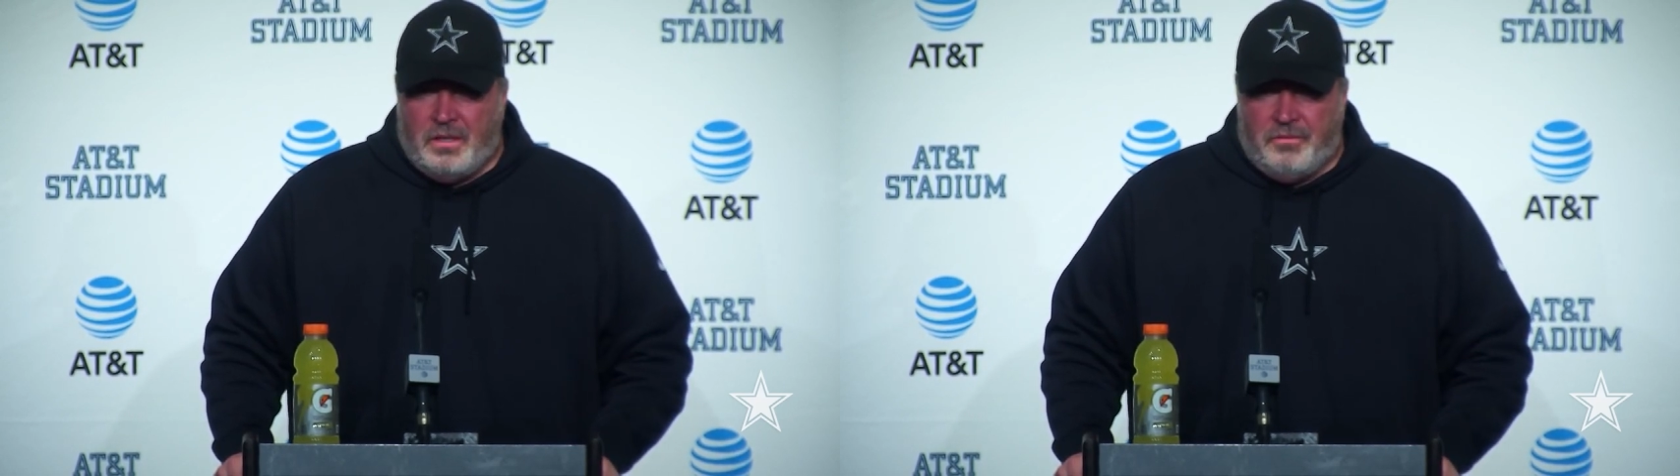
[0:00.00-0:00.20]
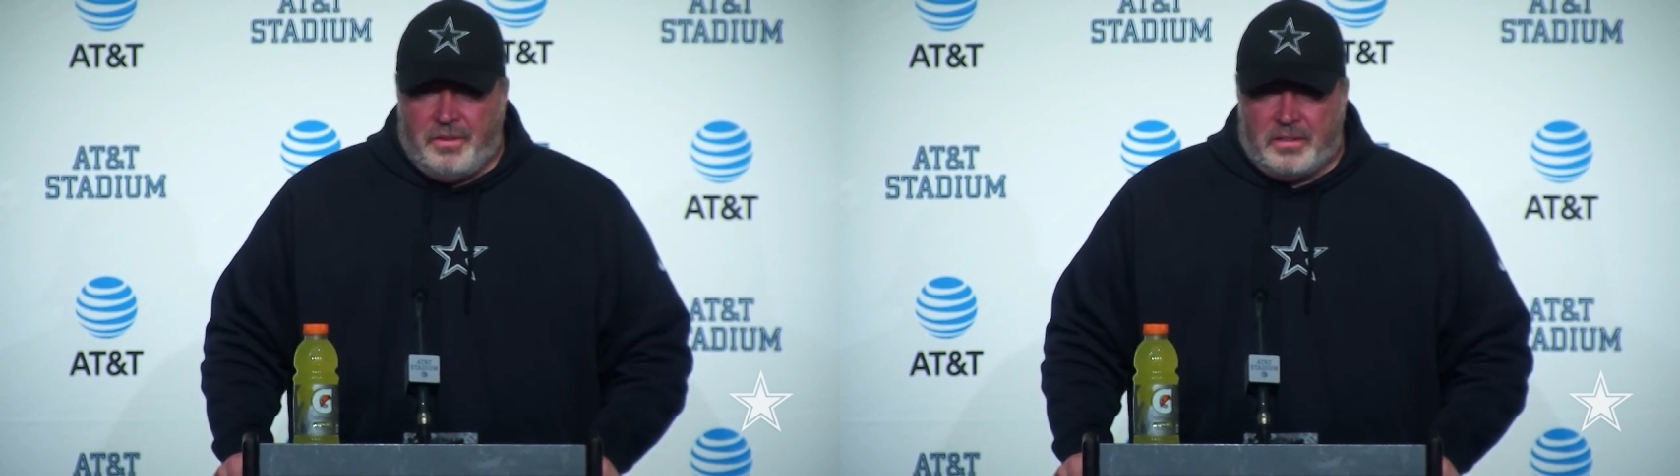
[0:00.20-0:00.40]

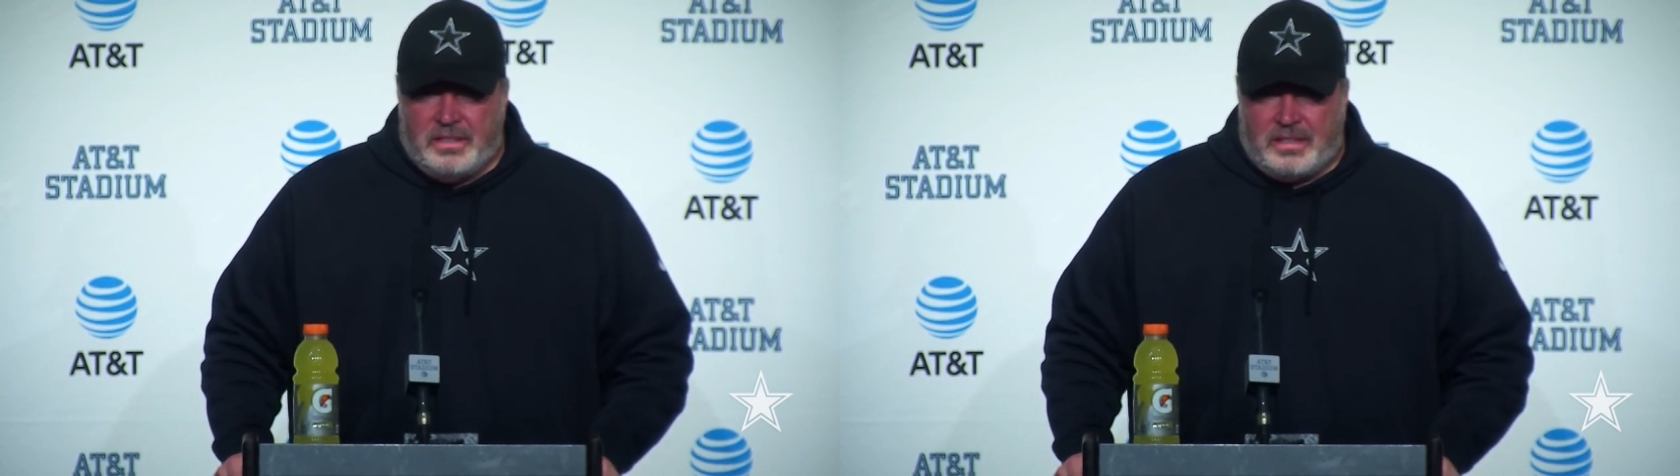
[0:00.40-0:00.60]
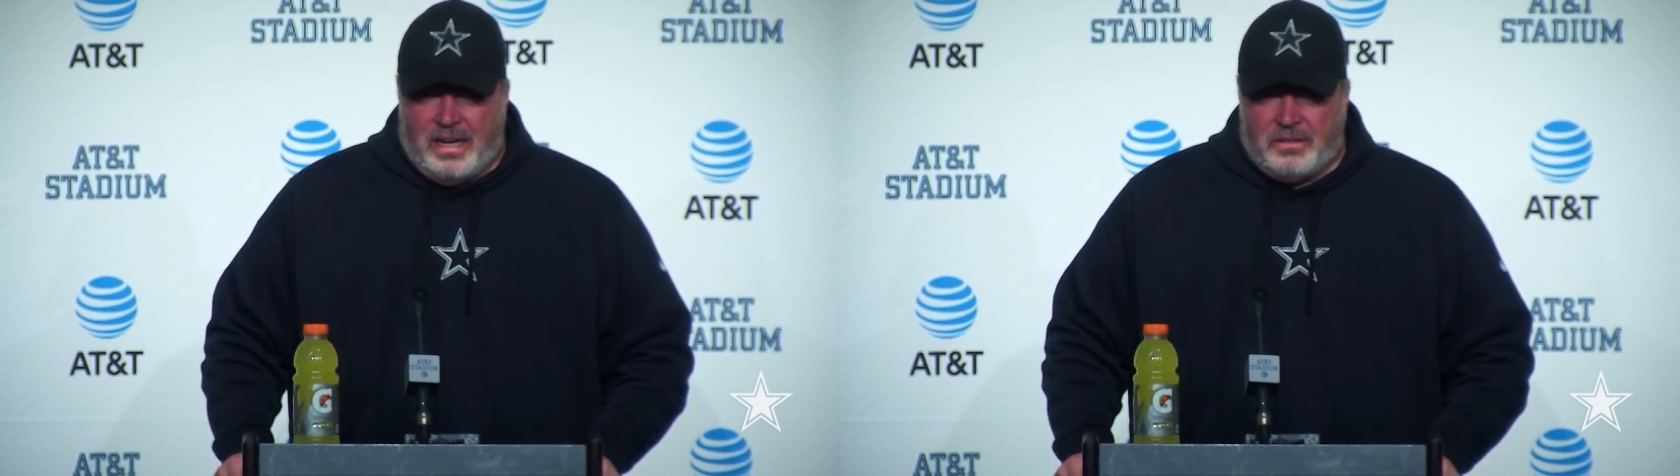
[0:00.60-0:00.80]
felt
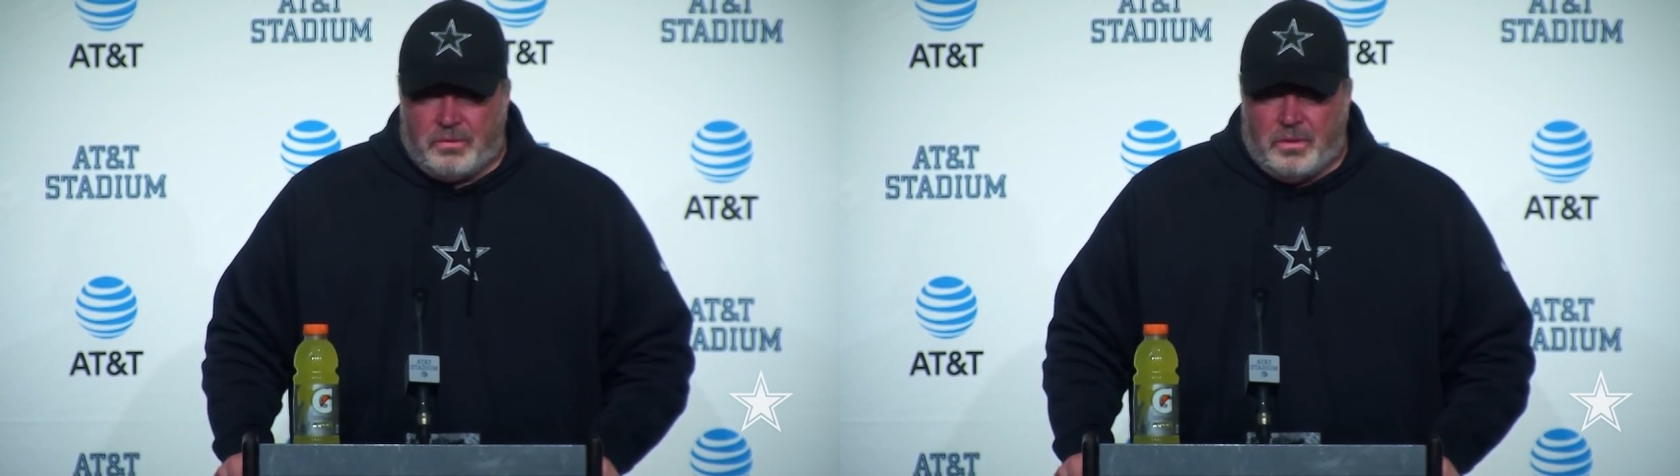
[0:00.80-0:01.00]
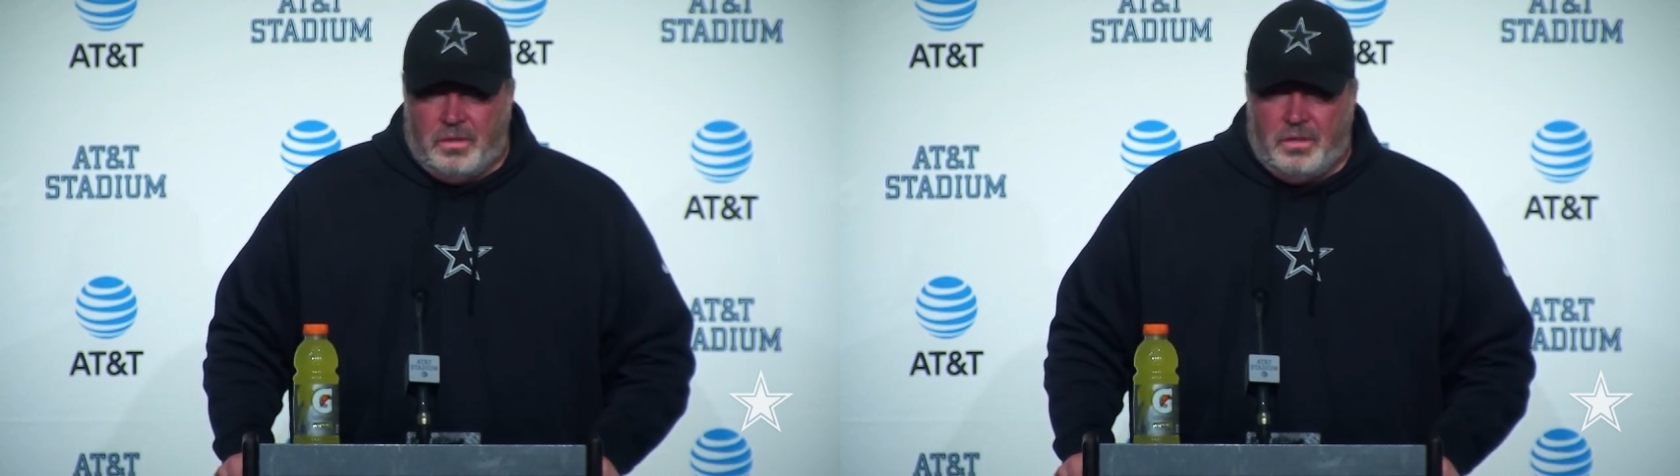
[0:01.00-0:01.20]
these guys
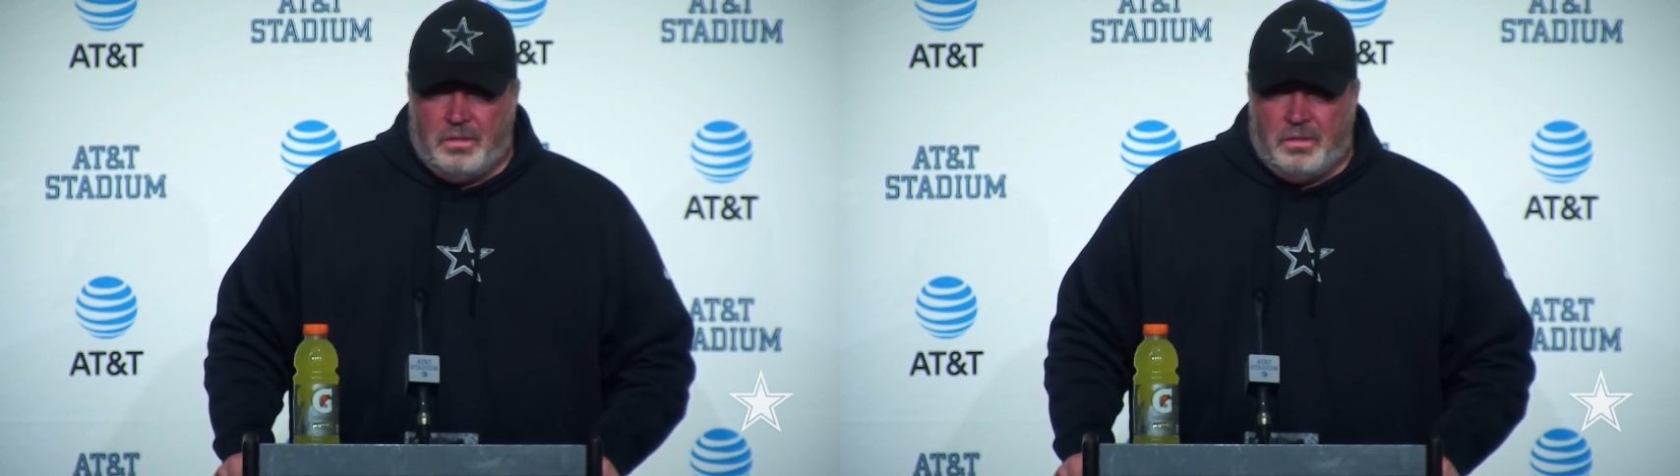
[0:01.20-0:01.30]
were